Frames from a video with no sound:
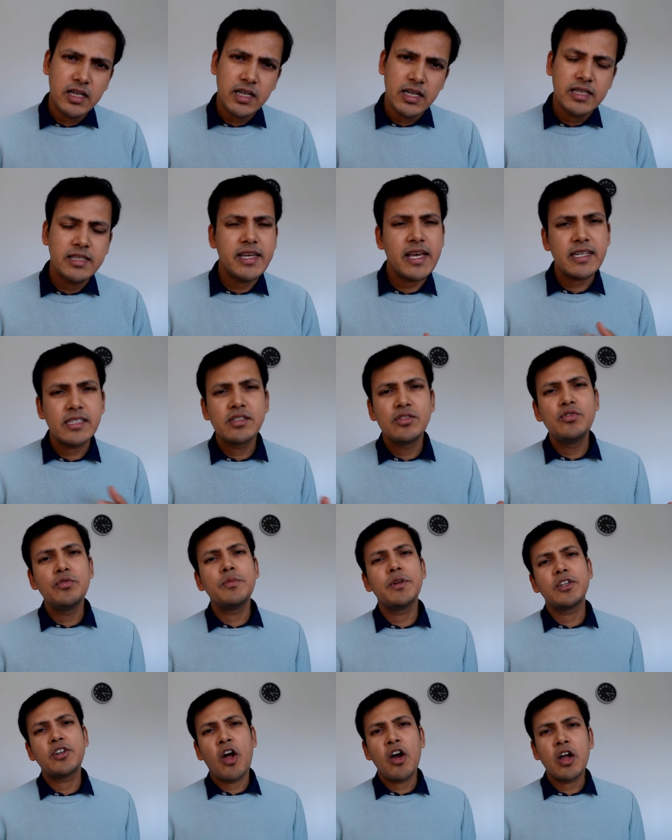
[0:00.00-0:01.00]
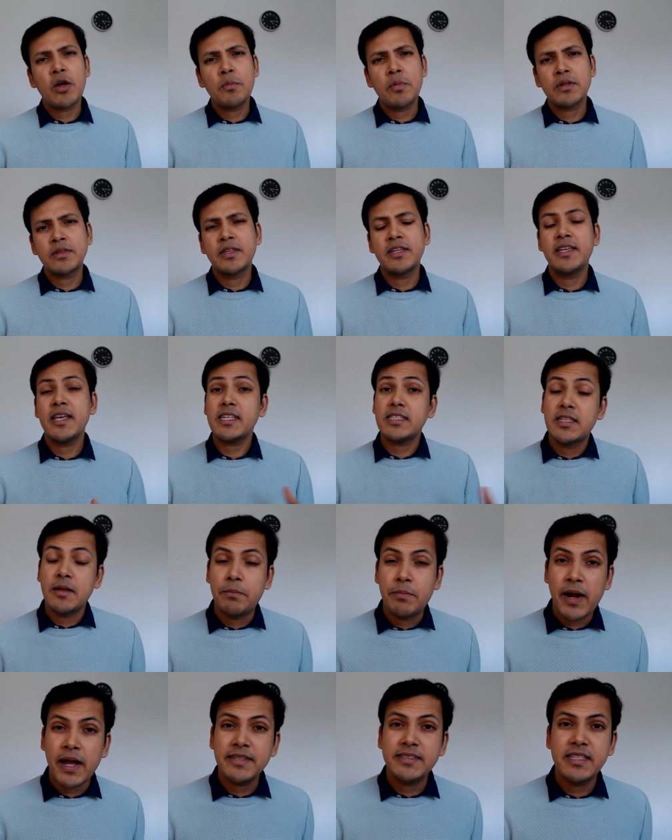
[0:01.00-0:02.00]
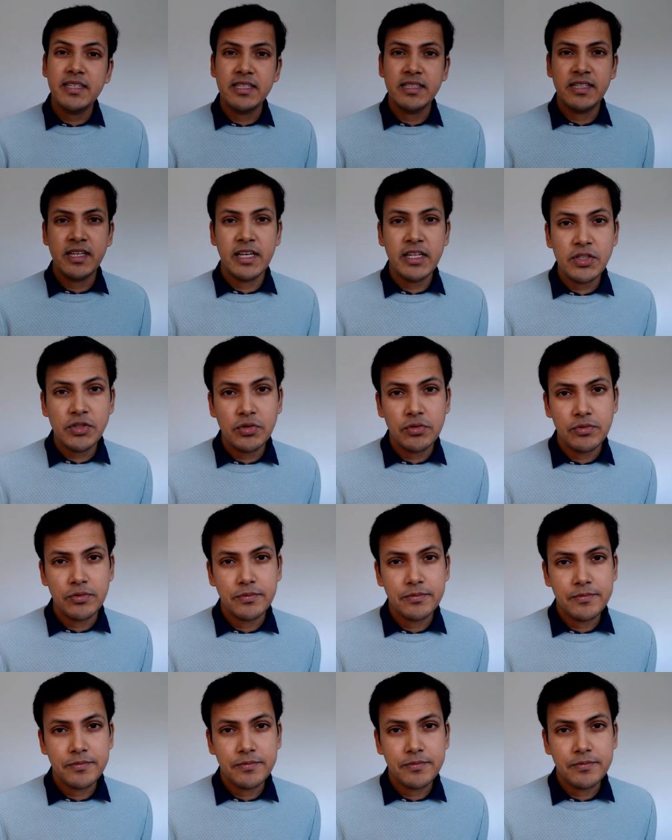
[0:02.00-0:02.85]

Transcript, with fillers: Yes, you may talk about the yes, the pricing is the issue.